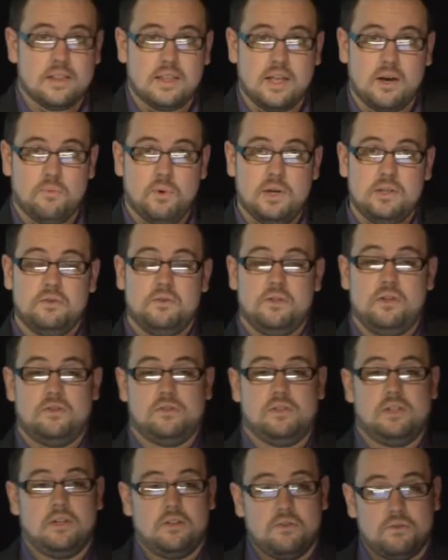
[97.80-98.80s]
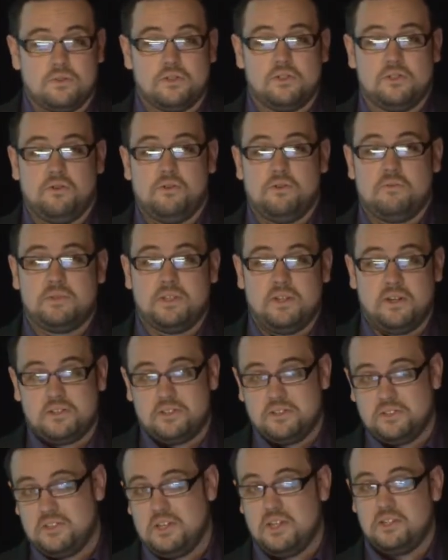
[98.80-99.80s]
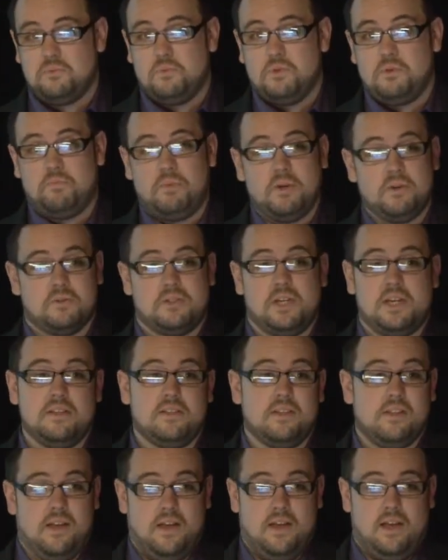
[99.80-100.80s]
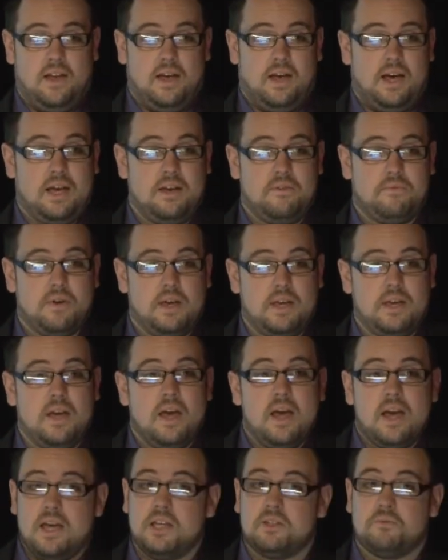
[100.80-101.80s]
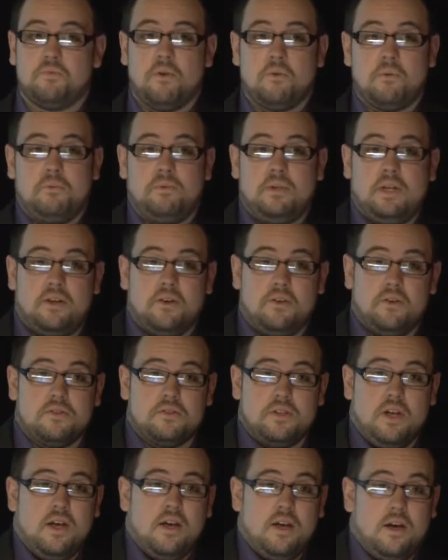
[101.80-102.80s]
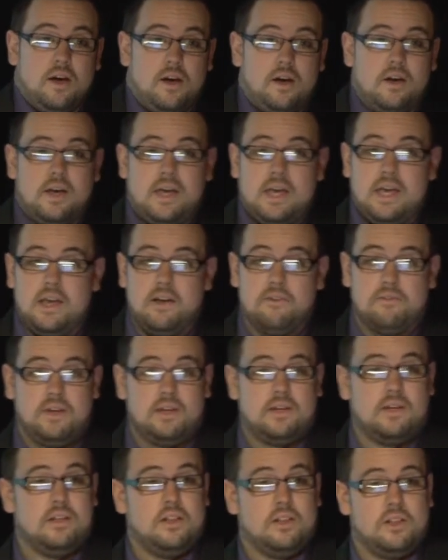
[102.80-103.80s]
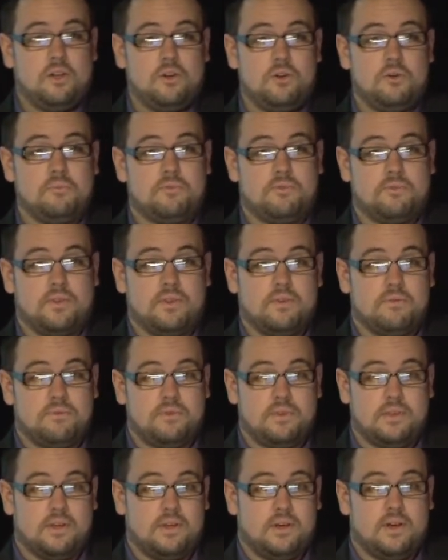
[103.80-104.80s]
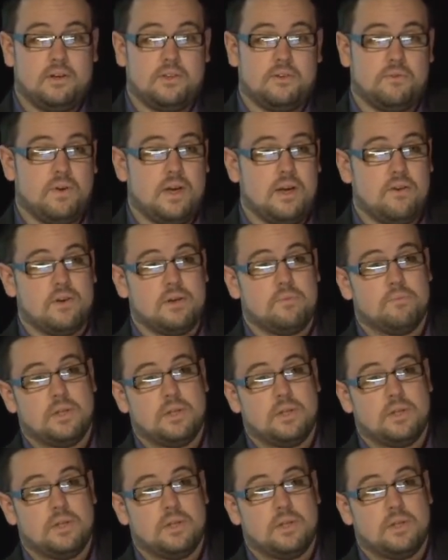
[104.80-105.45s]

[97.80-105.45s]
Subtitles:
Now, when you're using an auditorium such as this with built-in AV, it's probably got a hearing loop for the hard of hearing.